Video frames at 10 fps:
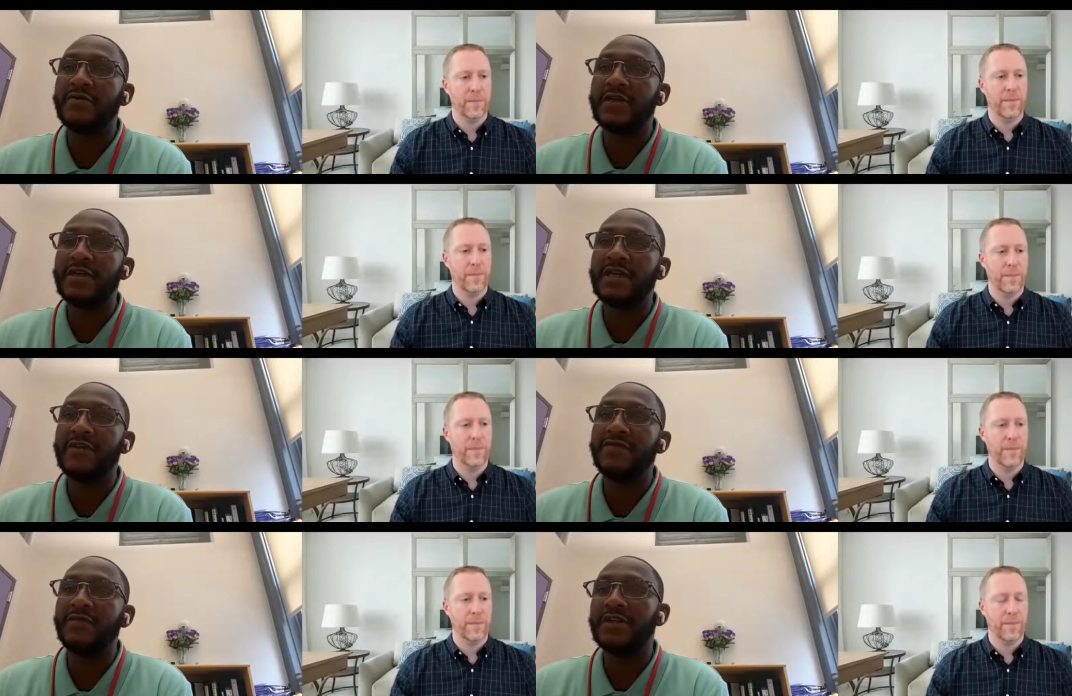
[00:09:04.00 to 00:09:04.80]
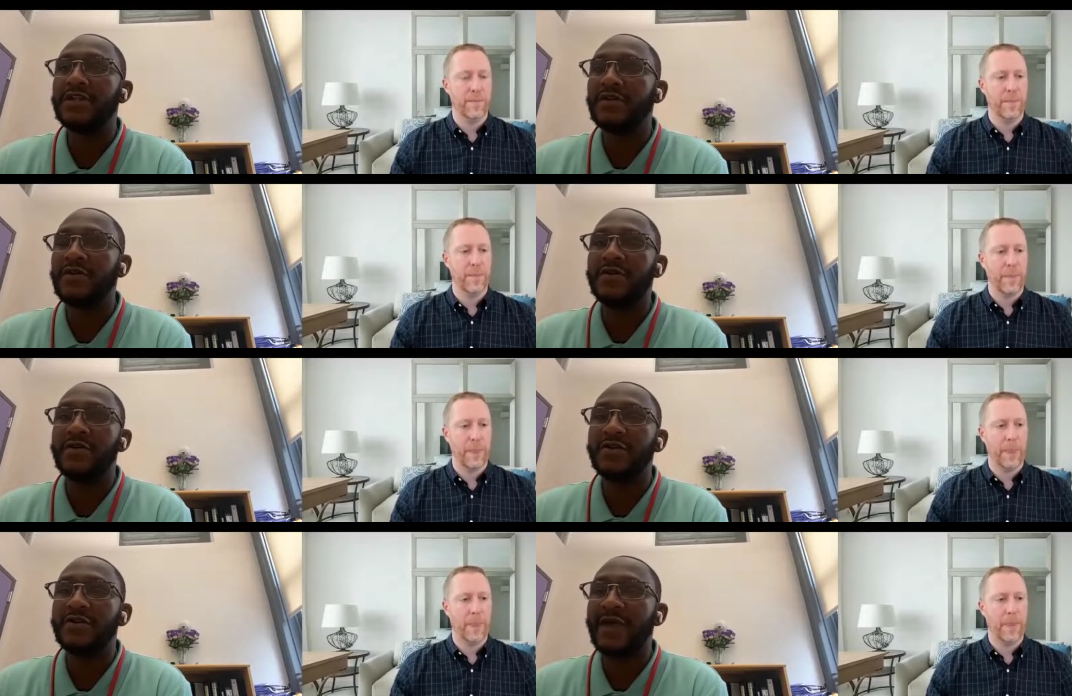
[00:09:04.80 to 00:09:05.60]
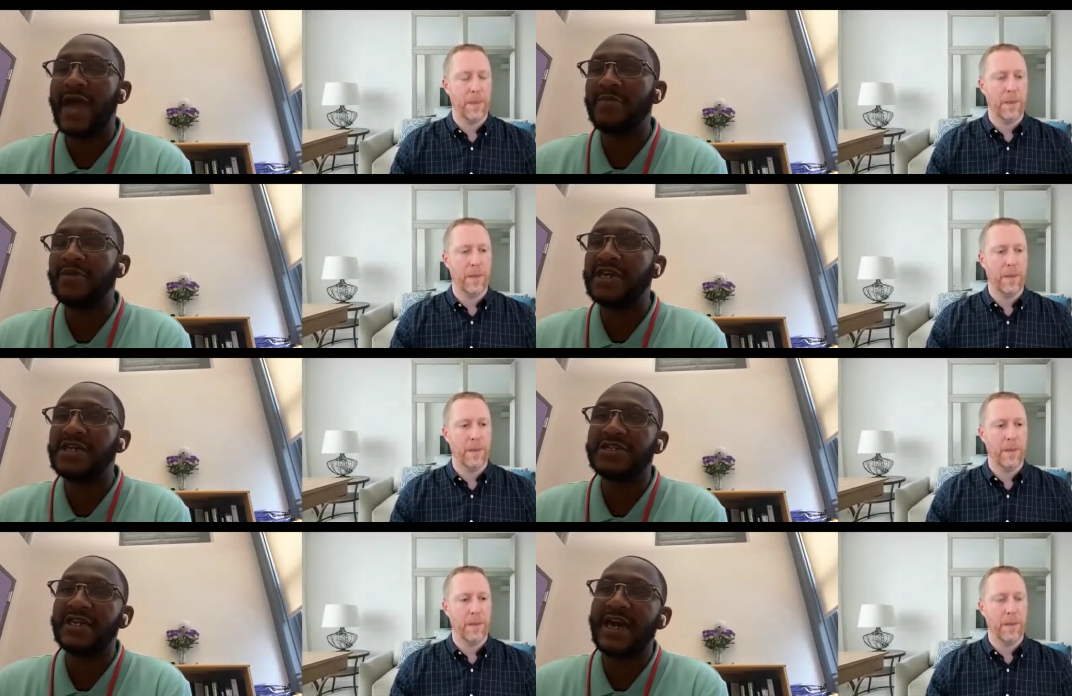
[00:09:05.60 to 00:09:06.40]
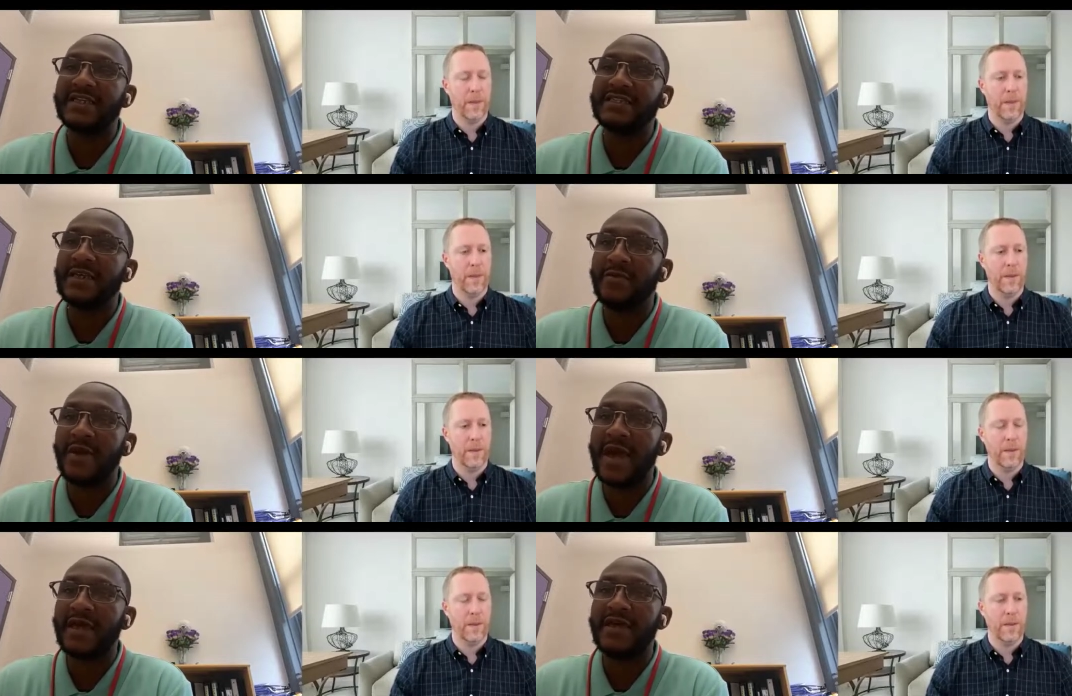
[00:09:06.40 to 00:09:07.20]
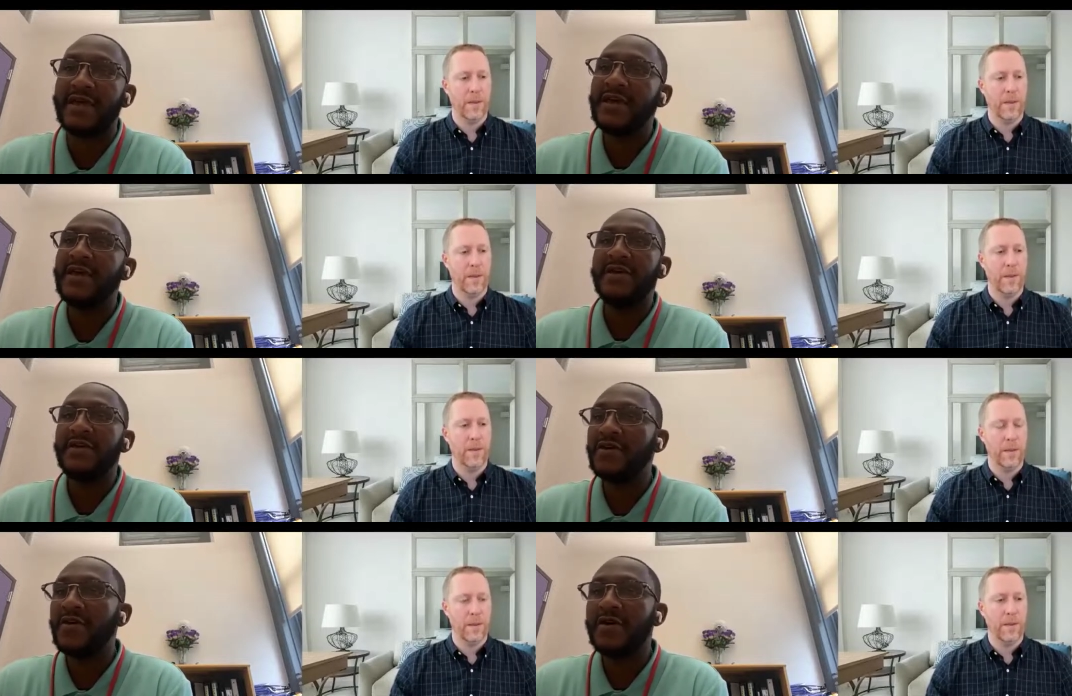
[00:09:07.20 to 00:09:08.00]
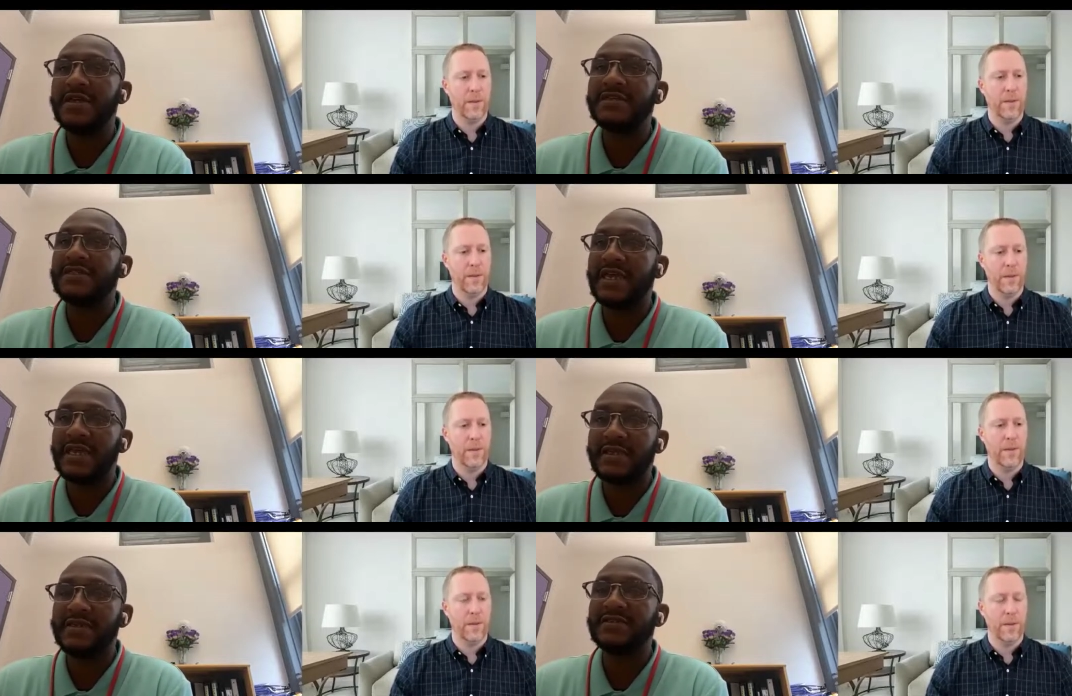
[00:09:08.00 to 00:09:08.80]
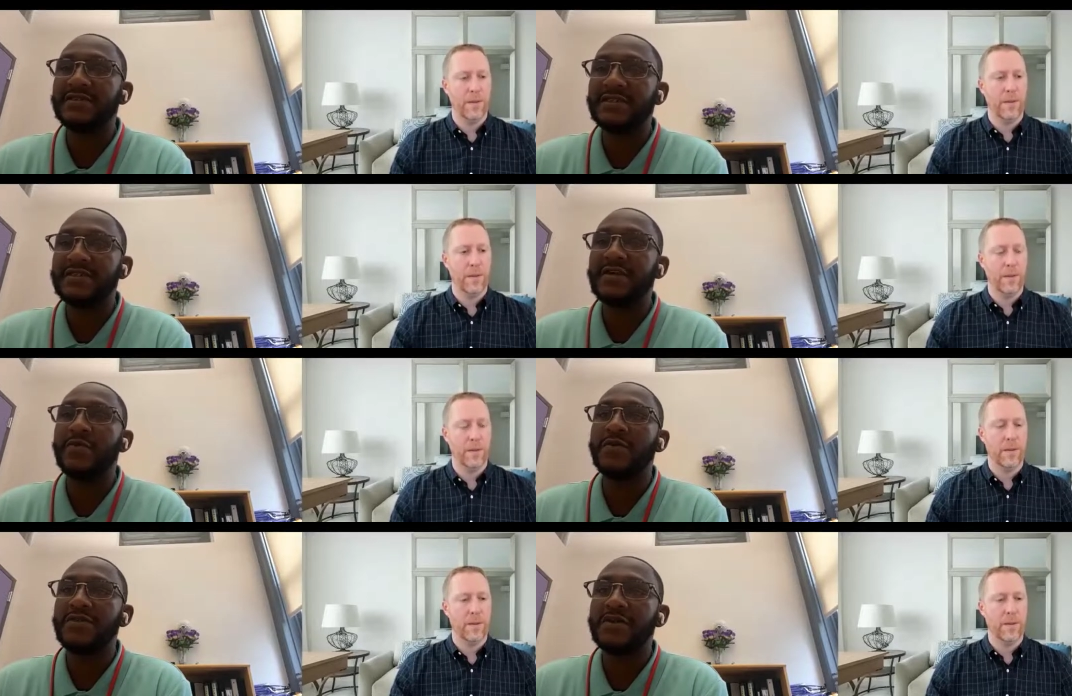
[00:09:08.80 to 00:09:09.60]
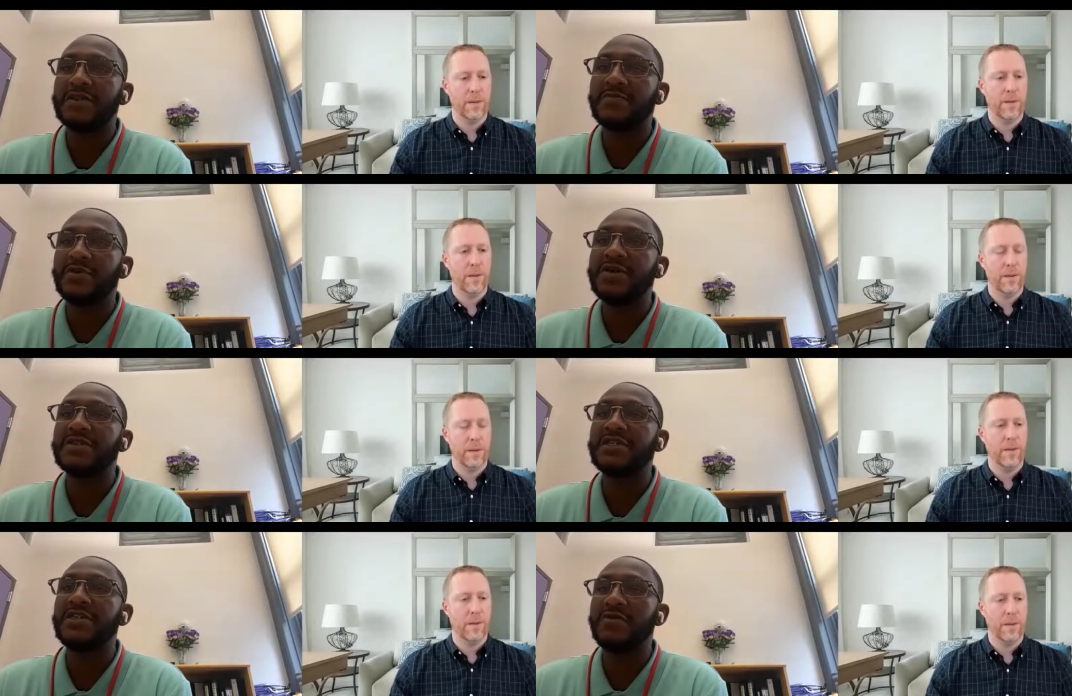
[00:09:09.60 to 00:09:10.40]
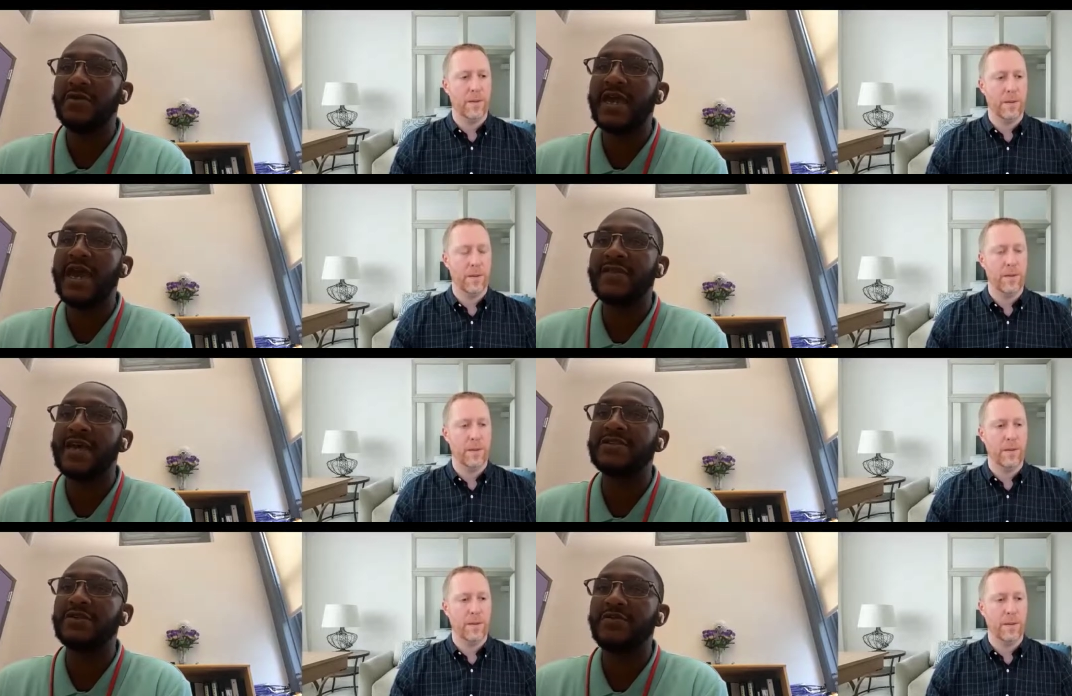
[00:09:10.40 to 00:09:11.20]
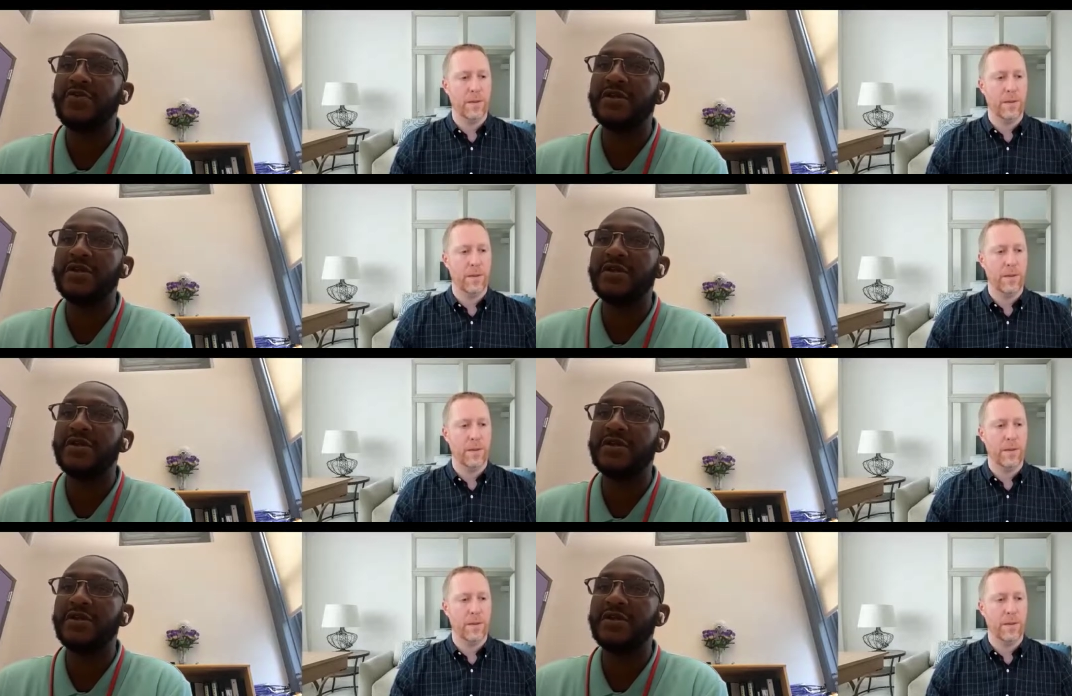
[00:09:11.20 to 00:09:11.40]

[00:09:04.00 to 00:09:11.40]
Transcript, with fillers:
Speaker 1: even when he, you know the application got sent back, you know, he stayed consistent with us because he knew he had that support.